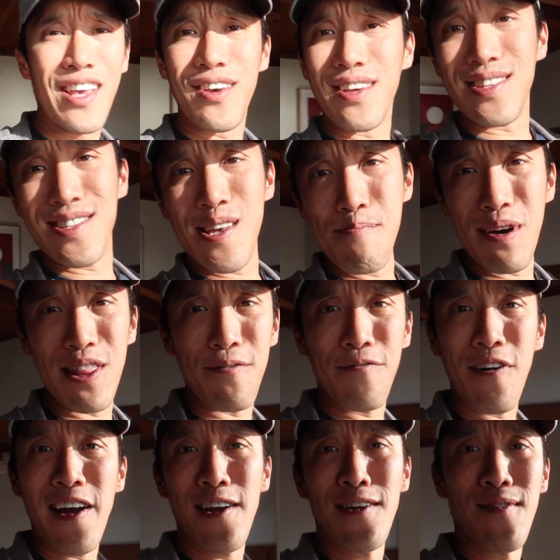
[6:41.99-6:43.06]
you can sit by the
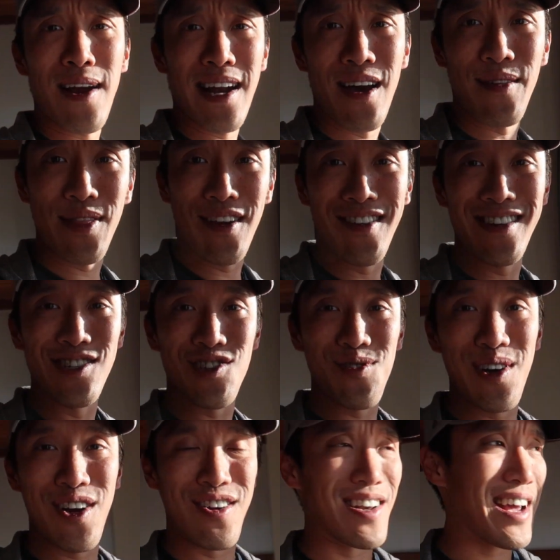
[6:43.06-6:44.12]
fire right out there and
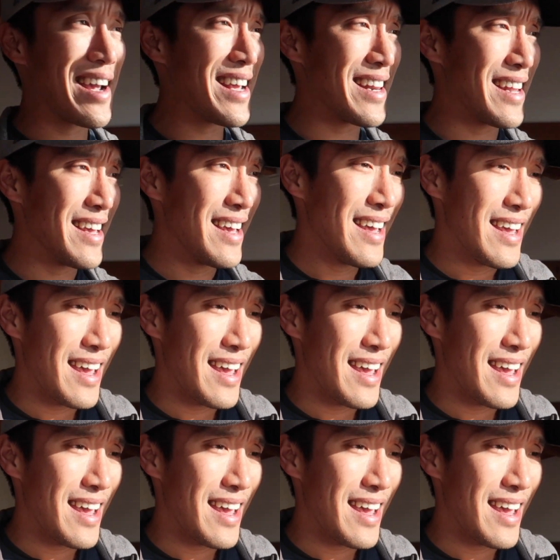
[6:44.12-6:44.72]
enjoy your night.